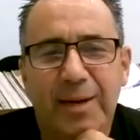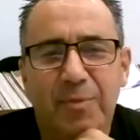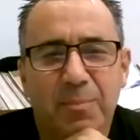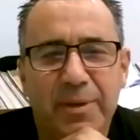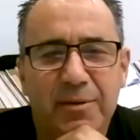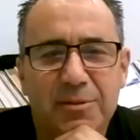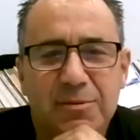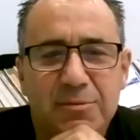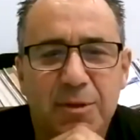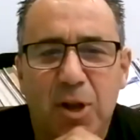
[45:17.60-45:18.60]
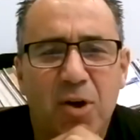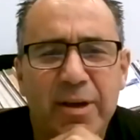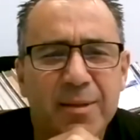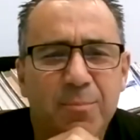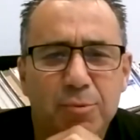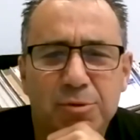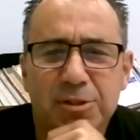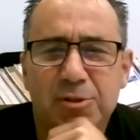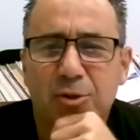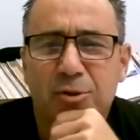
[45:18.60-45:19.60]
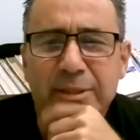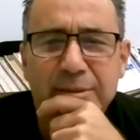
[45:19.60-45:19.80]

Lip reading: biggest lie, bullshit story?